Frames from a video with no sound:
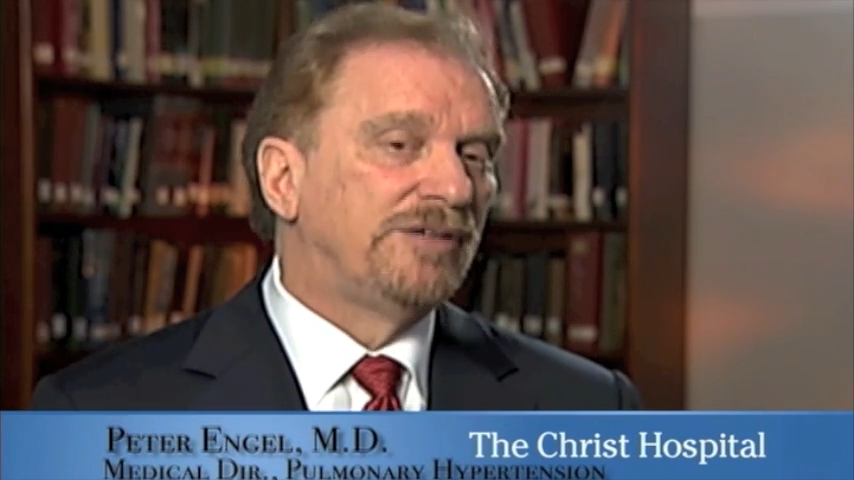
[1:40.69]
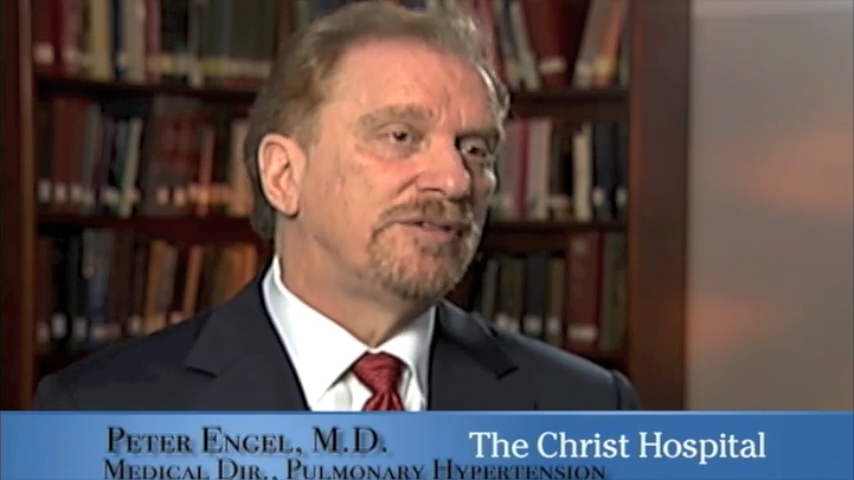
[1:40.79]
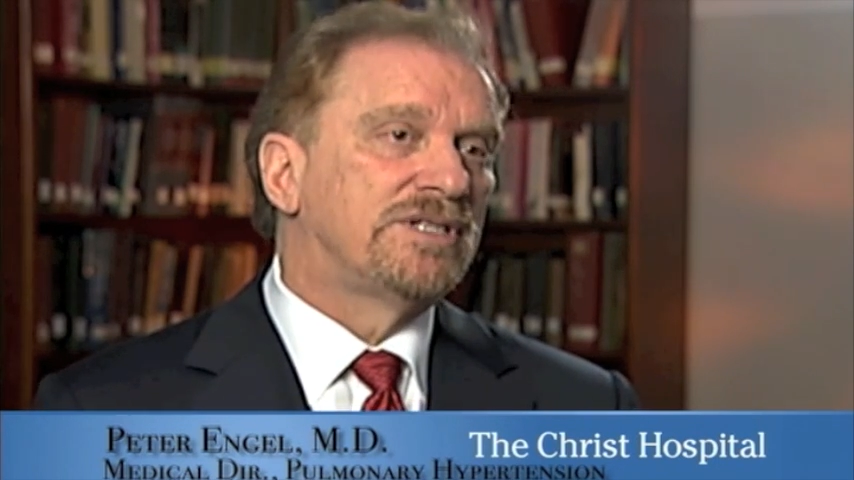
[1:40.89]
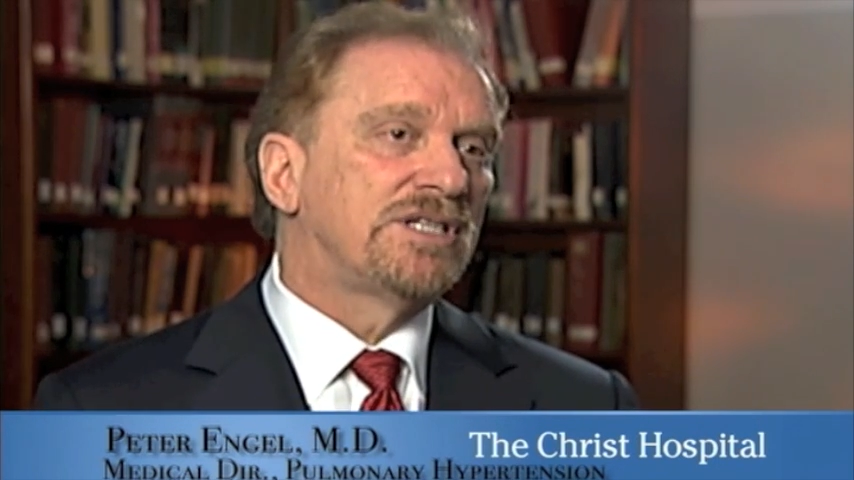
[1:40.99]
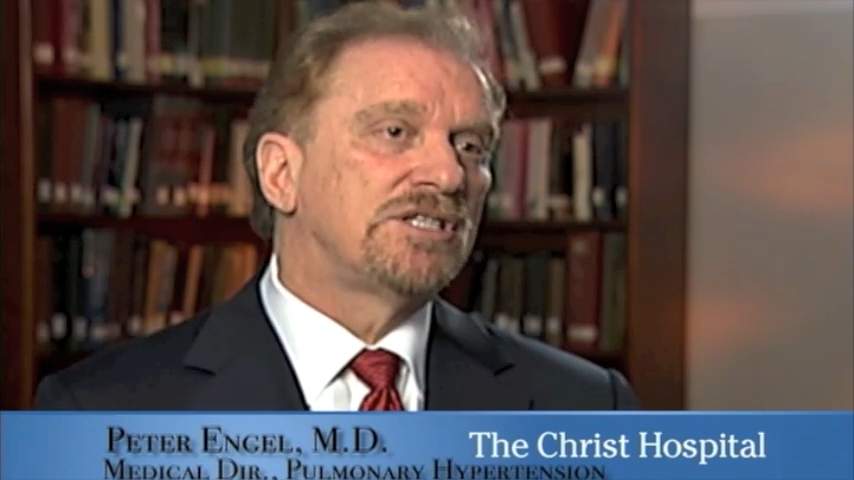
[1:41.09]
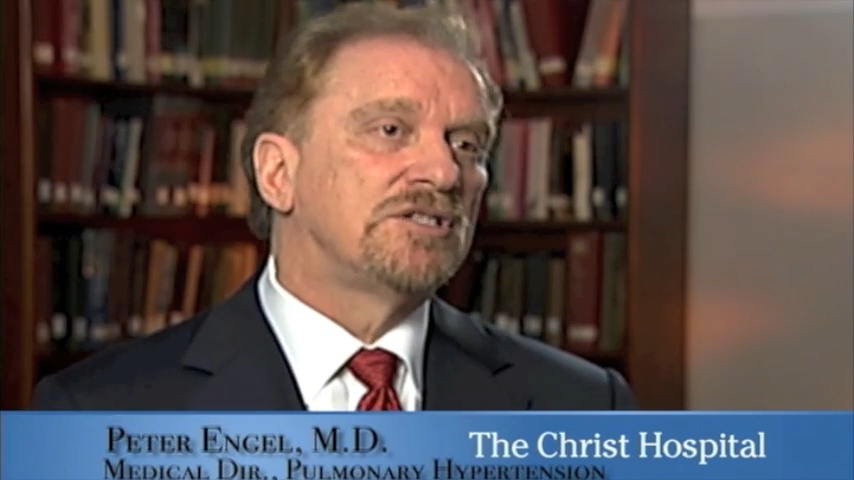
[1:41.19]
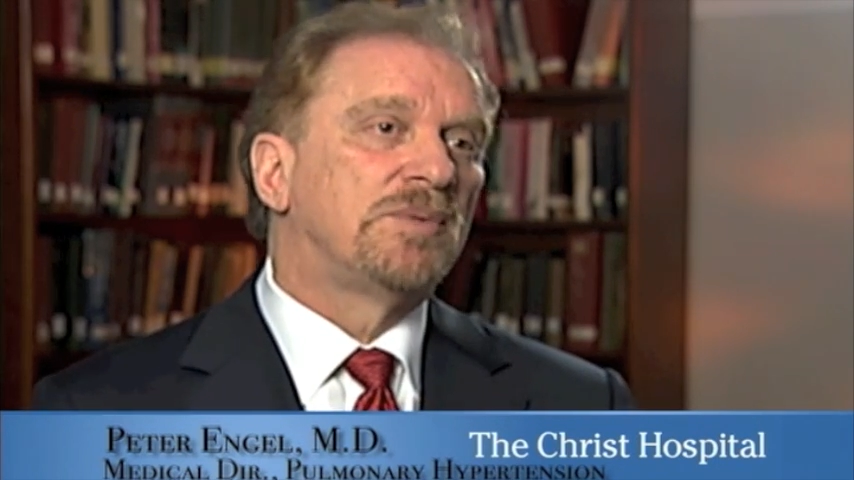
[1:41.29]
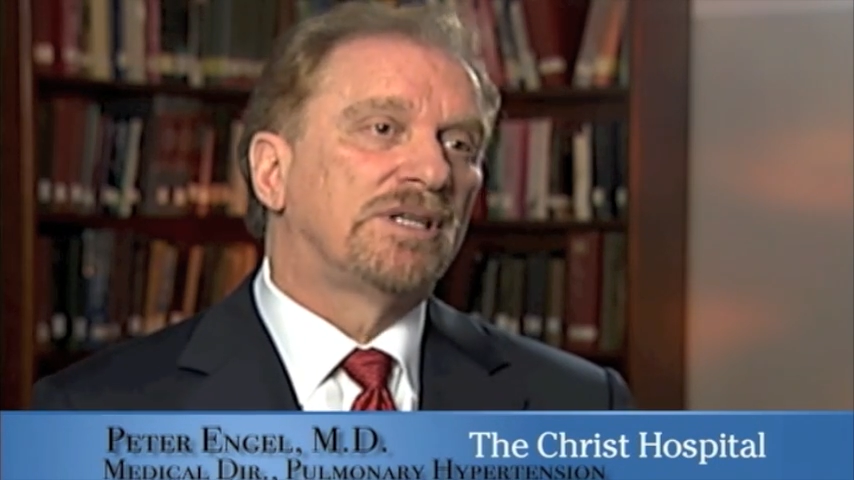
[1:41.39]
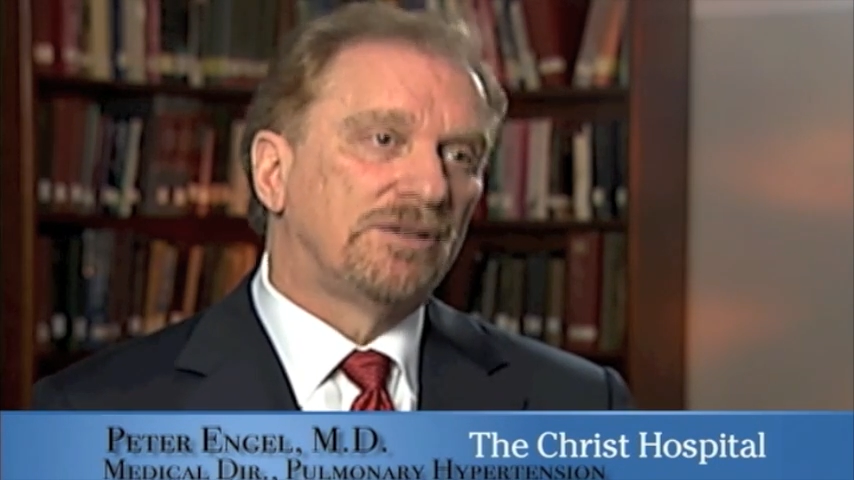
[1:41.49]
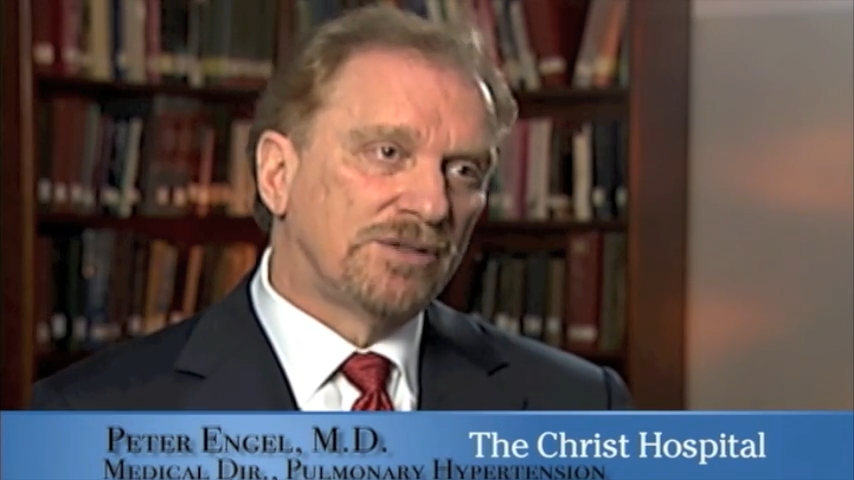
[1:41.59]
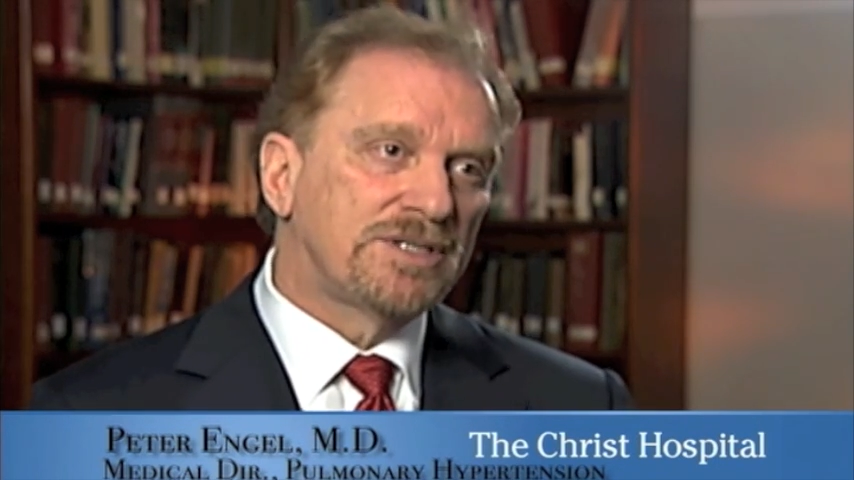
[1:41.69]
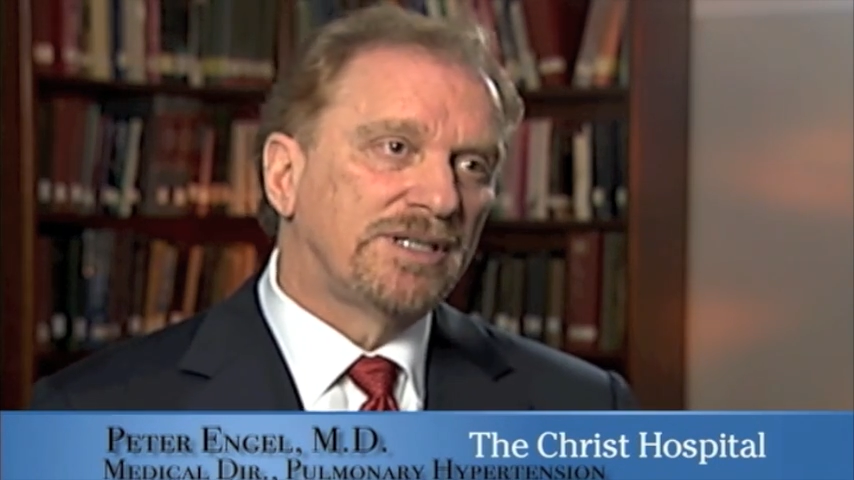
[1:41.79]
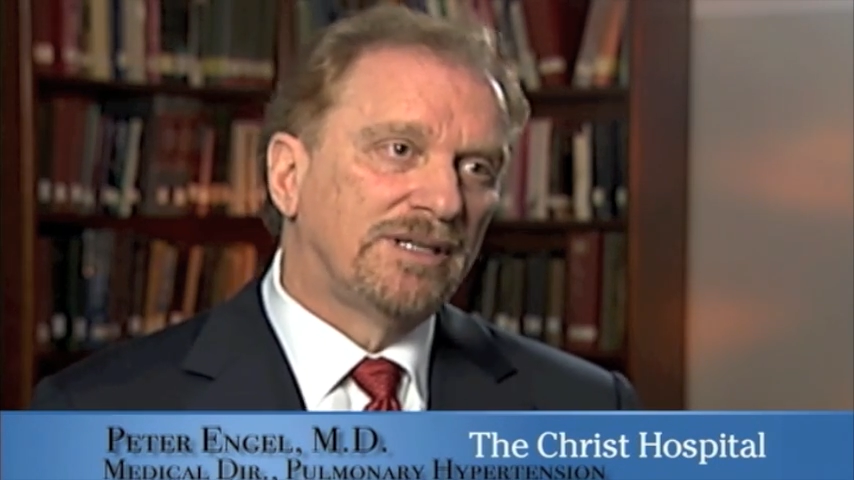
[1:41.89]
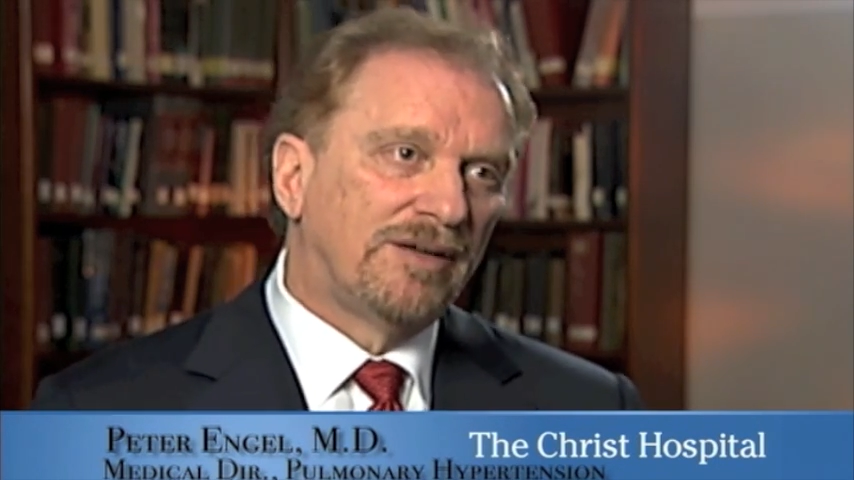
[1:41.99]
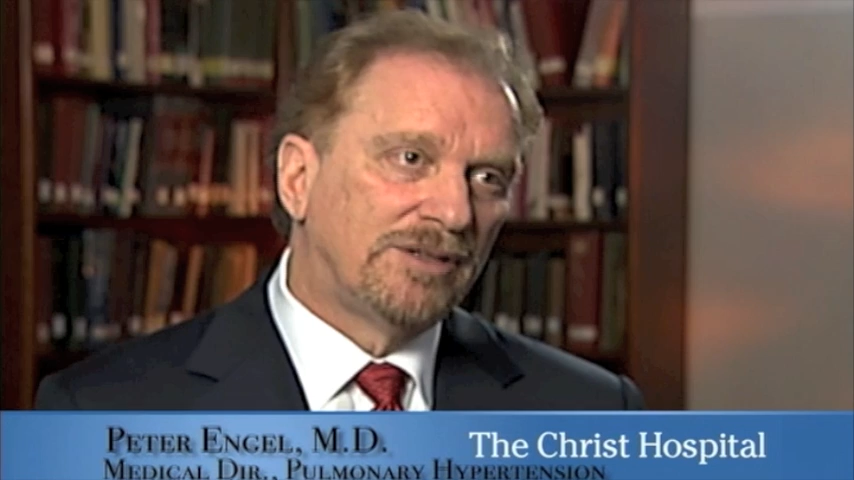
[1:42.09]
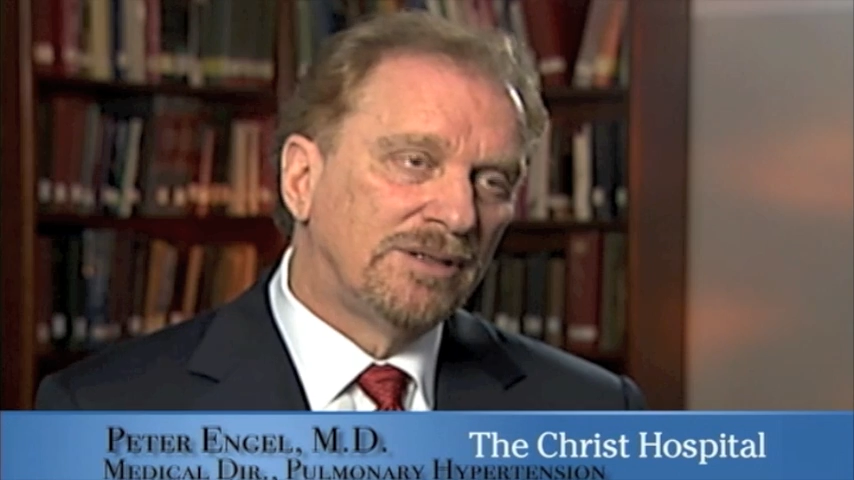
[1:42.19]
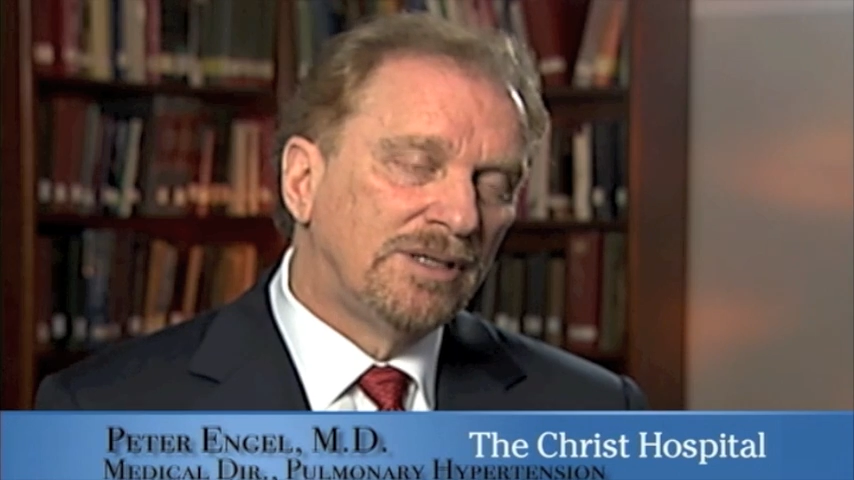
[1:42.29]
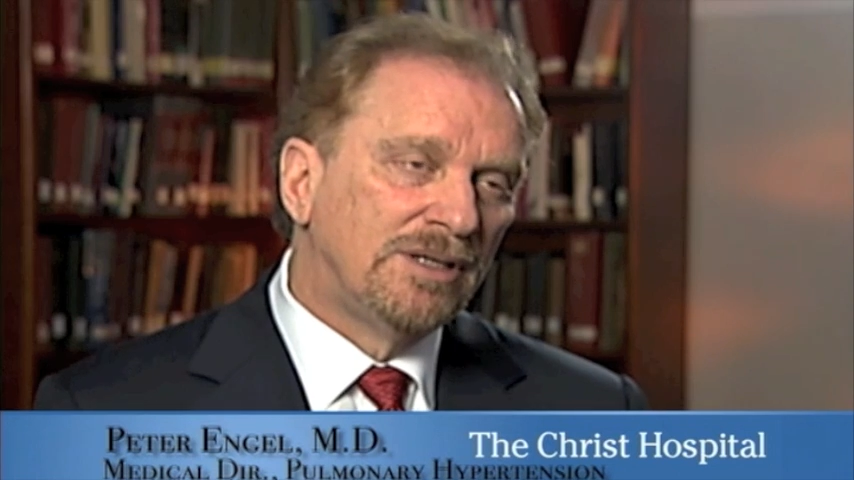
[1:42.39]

physicians, but the nursing level,